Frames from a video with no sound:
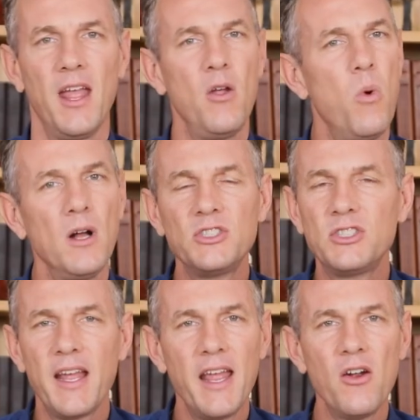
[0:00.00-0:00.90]
He wants
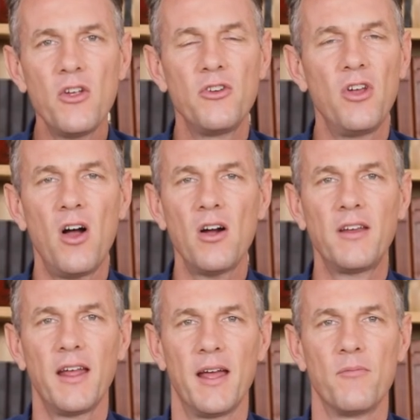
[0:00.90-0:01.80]
to hear you
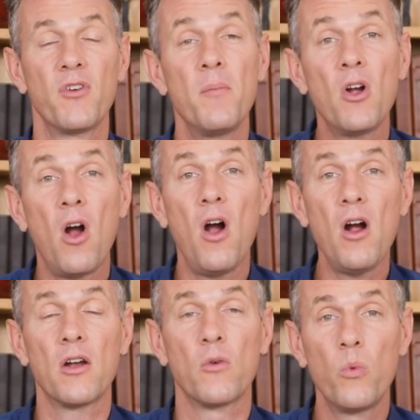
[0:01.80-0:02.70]
talk to him from your
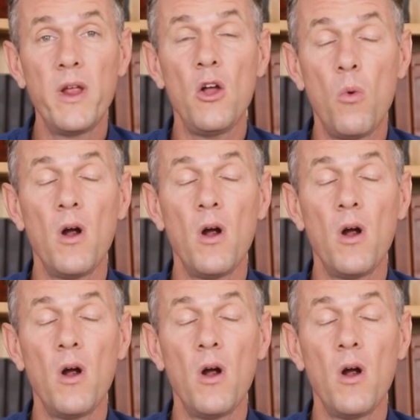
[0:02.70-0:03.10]
heart, real